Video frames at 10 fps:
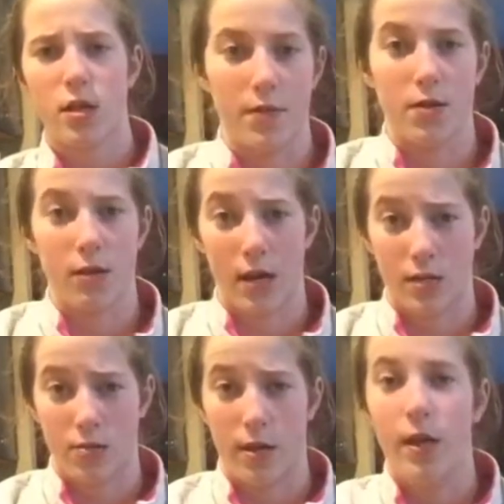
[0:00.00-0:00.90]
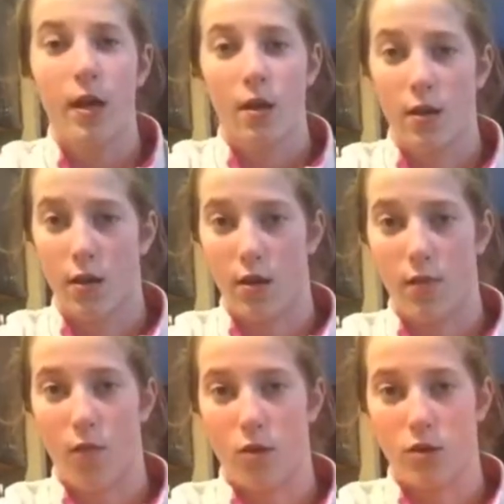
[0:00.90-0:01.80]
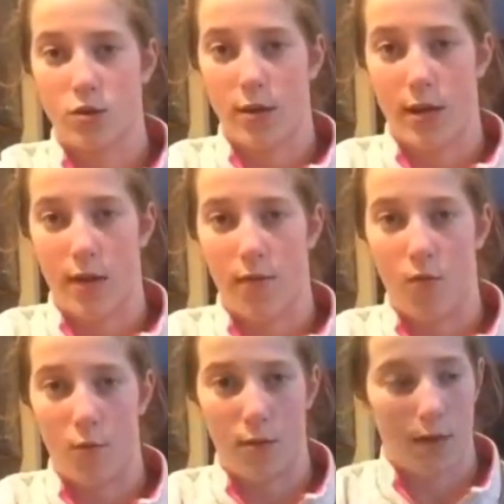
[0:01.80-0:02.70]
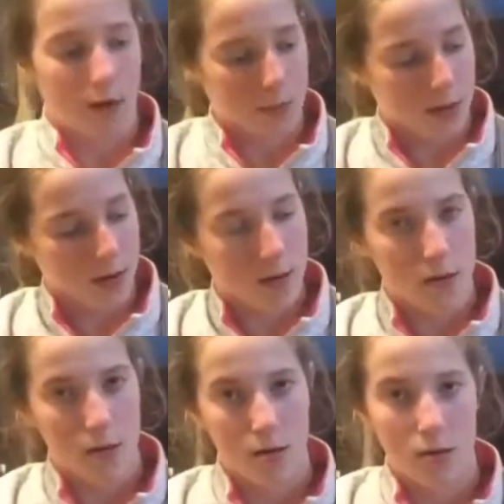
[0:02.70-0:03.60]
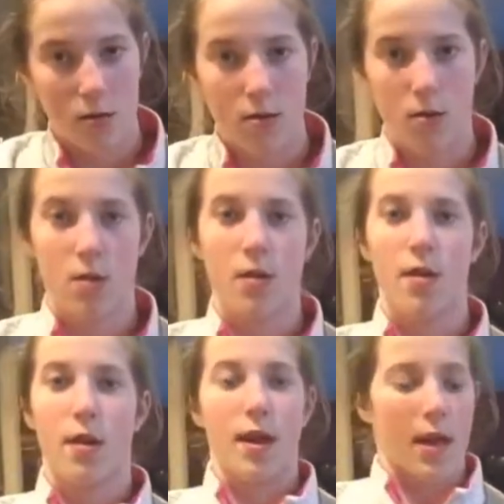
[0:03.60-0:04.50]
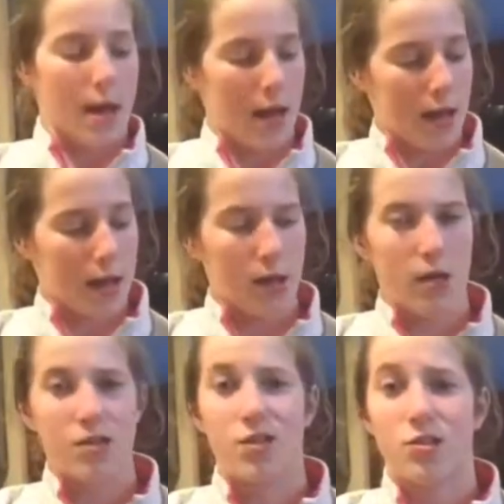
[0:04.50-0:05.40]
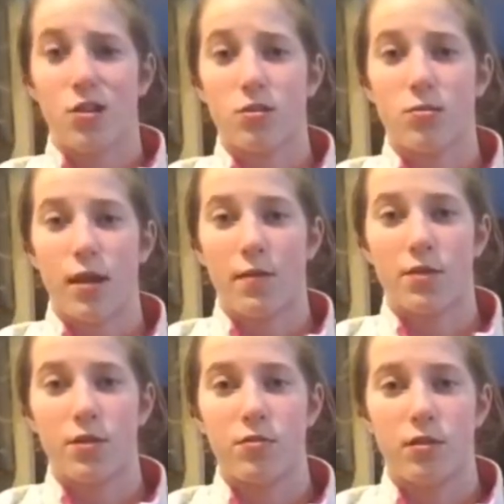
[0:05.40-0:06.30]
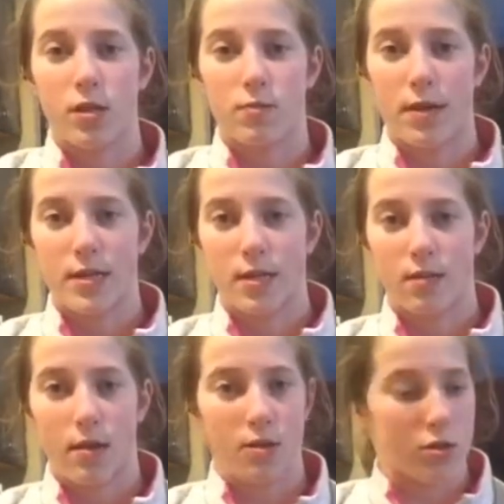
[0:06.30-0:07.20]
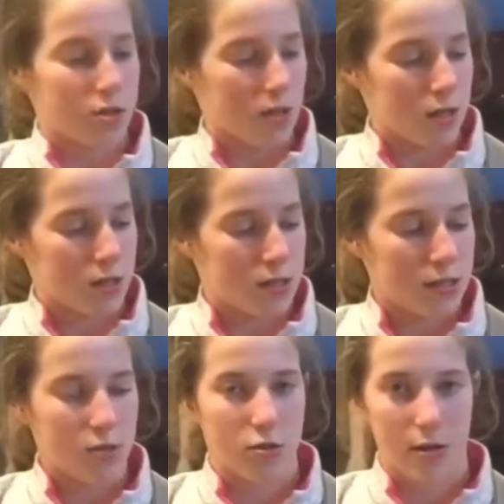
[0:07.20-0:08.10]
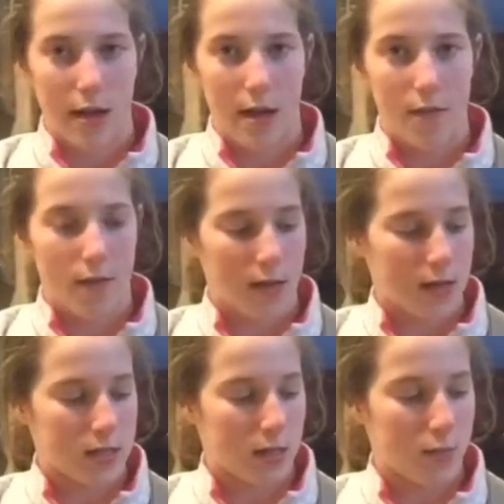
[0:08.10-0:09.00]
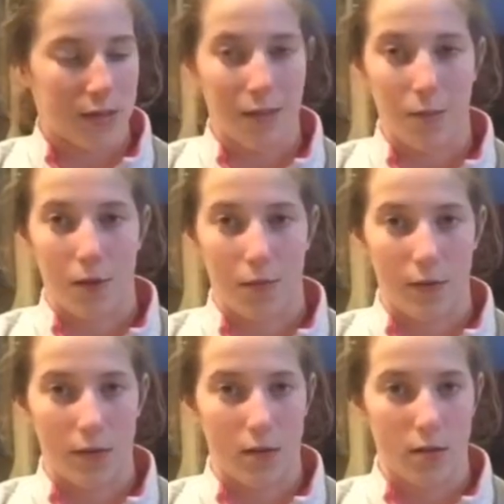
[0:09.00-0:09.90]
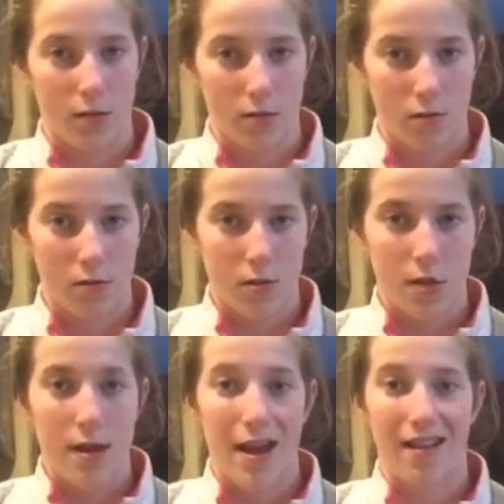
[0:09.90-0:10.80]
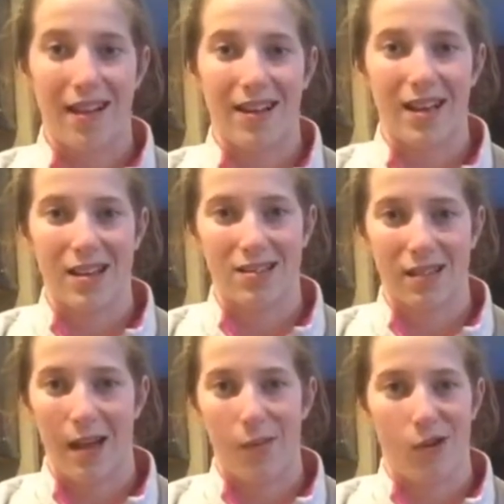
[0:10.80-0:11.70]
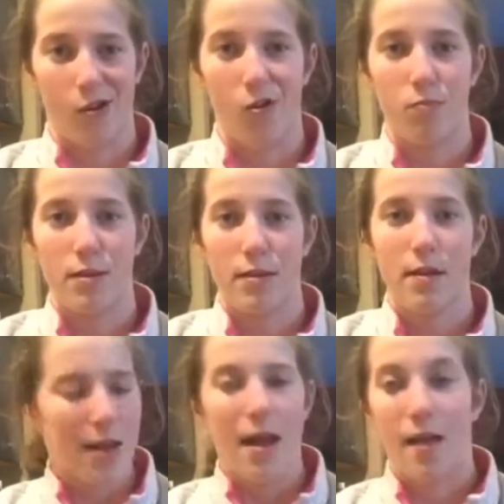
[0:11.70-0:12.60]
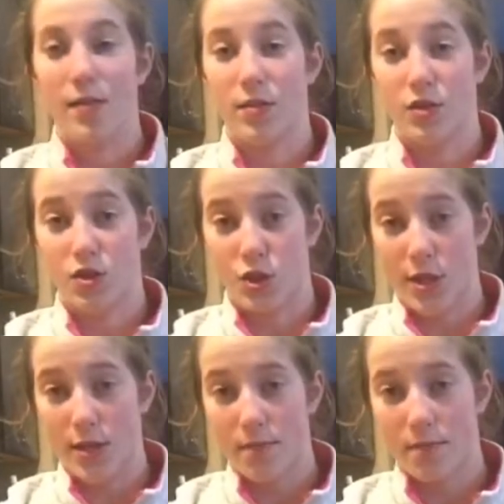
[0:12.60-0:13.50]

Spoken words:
If you don't know how to do it, the 4 string F will be right up there. And there's also an F2, and it's basically just the 6 string F, except without the middle finger. And I like that it's a lot more open. And there's G.